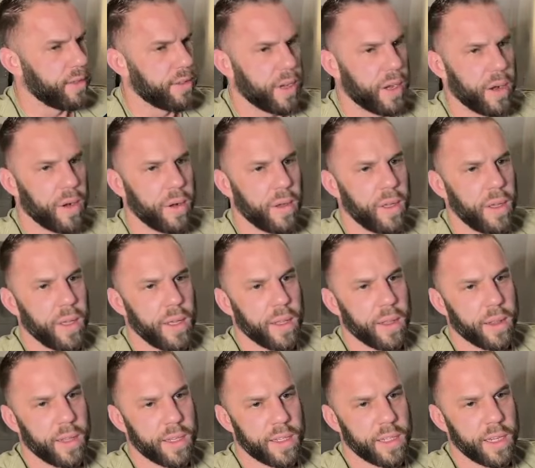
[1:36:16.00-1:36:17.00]
So
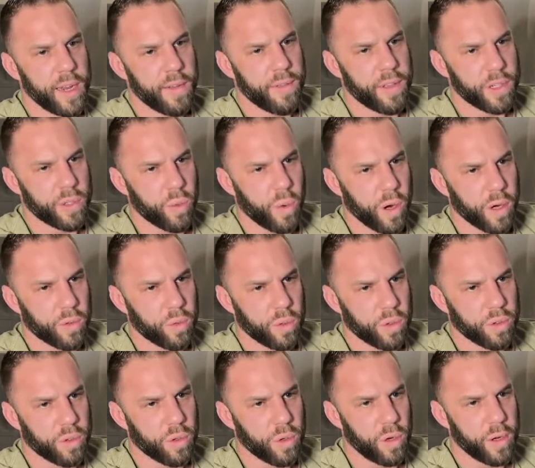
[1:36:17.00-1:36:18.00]
let's see if this works.
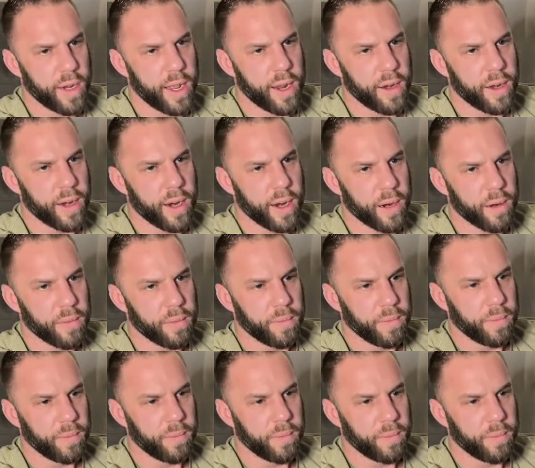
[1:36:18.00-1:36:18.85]
We'll scroll down here.